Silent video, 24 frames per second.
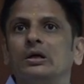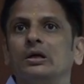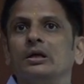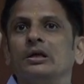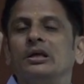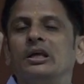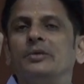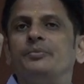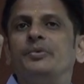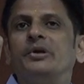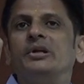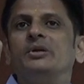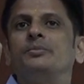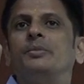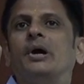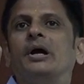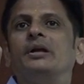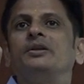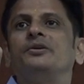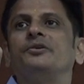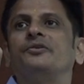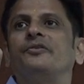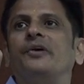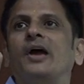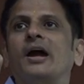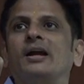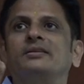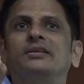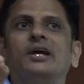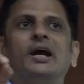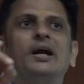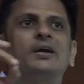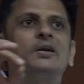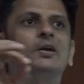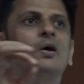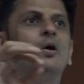keeping in mind the fact
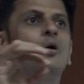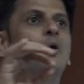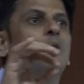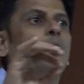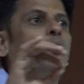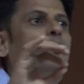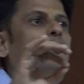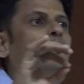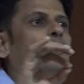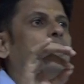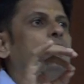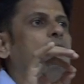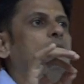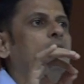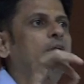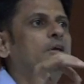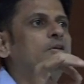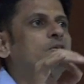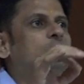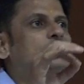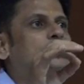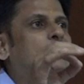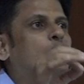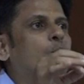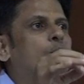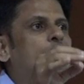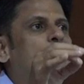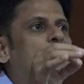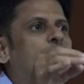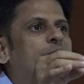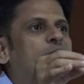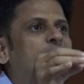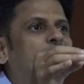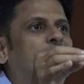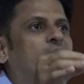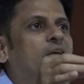that what is going to
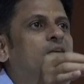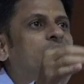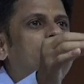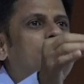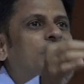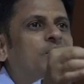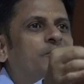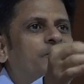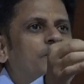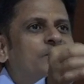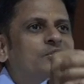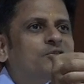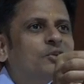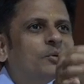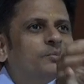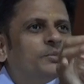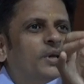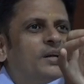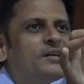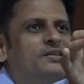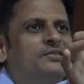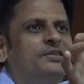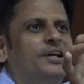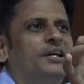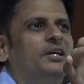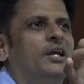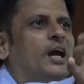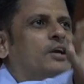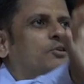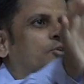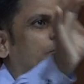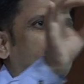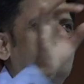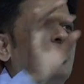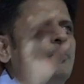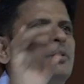be the consequence of that state act
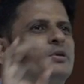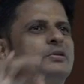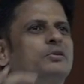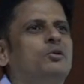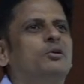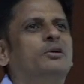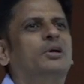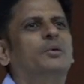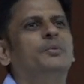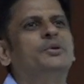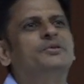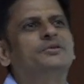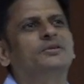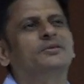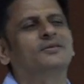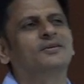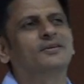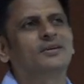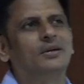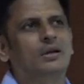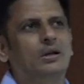of formation or commission.